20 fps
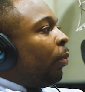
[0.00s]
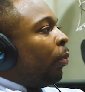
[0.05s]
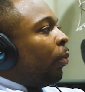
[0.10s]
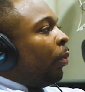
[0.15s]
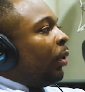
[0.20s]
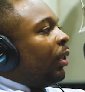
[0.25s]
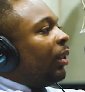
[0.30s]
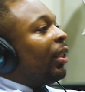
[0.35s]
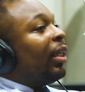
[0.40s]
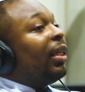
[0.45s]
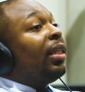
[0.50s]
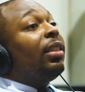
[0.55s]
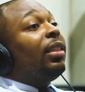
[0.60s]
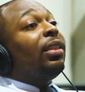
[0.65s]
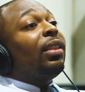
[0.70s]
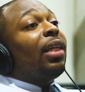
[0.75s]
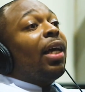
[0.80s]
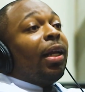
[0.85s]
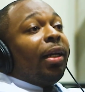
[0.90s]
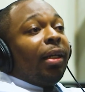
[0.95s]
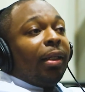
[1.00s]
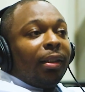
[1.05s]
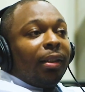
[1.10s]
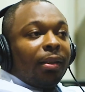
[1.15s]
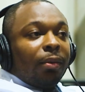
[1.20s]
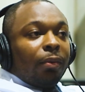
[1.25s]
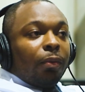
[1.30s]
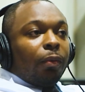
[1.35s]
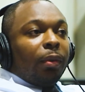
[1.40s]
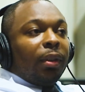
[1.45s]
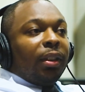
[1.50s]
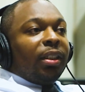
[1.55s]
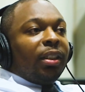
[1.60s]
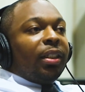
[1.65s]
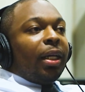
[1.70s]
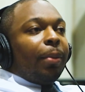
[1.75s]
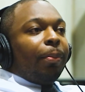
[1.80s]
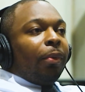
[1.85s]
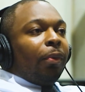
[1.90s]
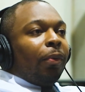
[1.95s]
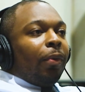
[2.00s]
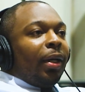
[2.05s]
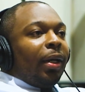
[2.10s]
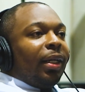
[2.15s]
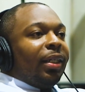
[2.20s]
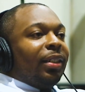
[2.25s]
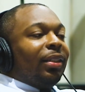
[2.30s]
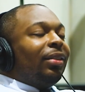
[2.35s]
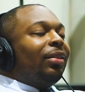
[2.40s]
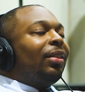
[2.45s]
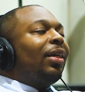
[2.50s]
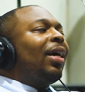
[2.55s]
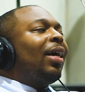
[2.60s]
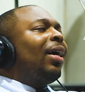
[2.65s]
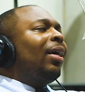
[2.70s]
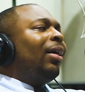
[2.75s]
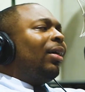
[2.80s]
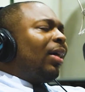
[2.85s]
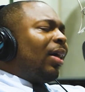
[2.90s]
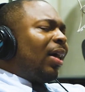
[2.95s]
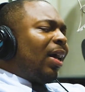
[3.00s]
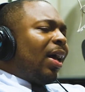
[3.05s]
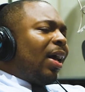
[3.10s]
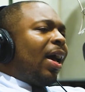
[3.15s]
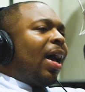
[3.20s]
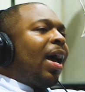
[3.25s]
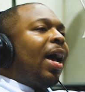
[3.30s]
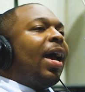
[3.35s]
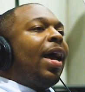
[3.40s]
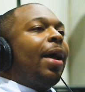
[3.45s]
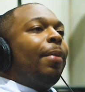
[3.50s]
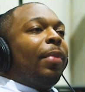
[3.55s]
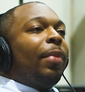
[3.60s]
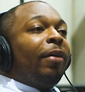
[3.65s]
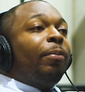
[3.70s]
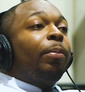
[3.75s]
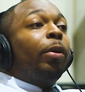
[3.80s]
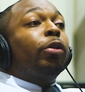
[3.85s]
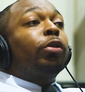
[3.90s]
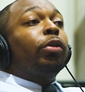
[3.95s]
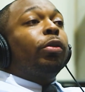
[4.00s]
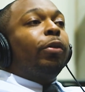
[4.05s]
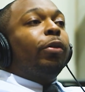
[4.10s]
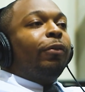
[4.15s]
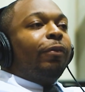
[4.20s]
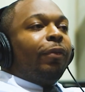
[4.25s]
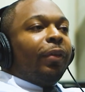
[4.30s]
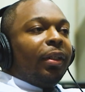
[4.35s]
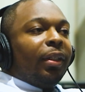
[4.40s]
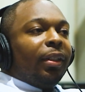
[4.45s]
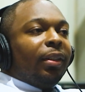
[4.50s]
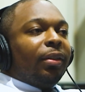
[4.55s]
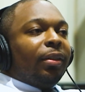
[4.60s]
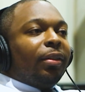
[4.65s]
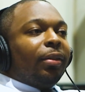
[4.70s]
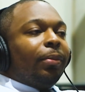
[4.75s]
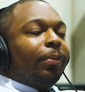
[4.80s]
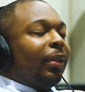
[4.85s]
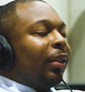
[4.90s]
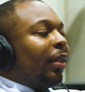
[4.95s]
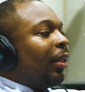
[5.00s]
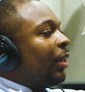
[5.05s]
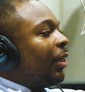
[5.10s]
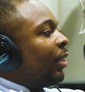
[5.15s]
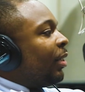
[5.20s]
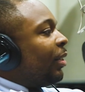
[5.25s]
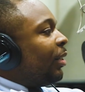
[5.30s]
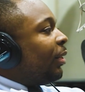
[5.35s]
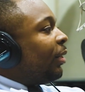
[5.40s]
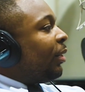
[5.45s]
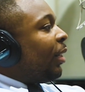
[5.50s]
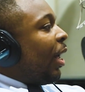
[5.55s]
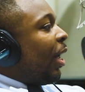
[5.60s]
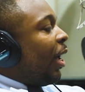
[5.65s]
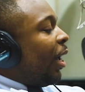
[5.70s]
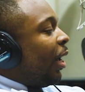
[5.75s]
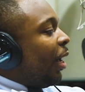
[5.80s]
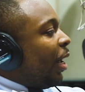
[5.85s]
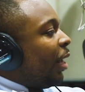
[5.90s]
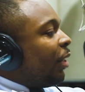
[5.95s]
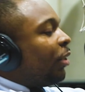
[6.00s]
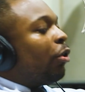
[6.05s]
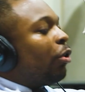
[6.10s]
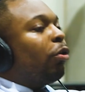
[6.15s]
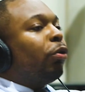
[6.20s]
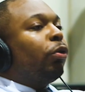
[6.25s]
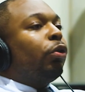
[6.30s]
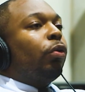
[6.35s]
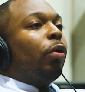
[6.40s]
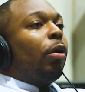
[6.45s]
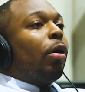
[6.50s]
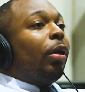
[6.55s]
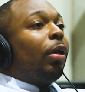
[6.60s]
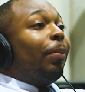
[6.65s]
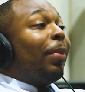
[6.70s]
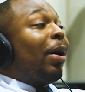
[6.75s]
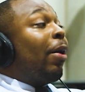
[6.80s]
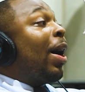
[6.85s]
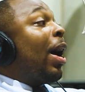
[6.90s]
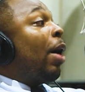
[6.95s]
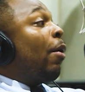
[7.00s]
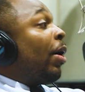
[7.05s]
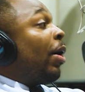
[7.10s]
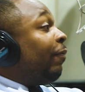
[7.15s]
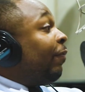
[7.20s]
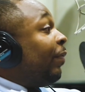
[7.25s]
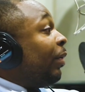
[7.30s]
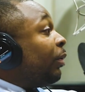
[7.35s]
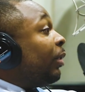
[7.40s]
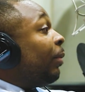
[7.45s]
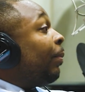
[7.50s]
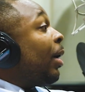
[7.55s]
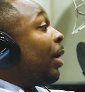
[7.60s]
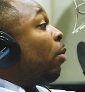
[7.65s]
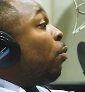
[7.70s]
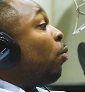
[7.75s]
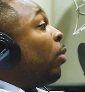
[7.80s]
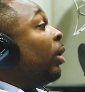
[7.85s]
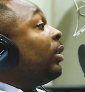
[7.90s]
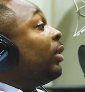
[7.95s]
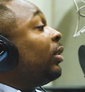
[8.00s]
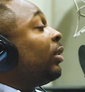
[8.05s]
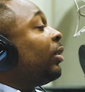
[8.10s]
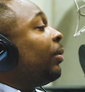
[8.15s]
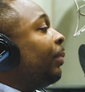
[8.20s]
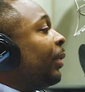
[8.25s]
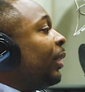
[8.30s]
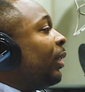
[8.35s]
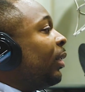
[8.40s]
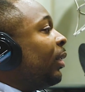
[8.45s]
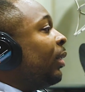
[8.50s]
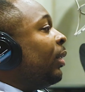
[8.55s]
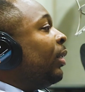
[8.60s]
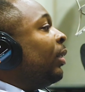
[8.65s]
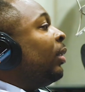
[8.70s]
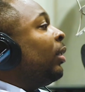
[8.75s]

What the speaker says: when things kind of went in separate ways, I had my personal feelings because I told you all about how I felt about wanting to be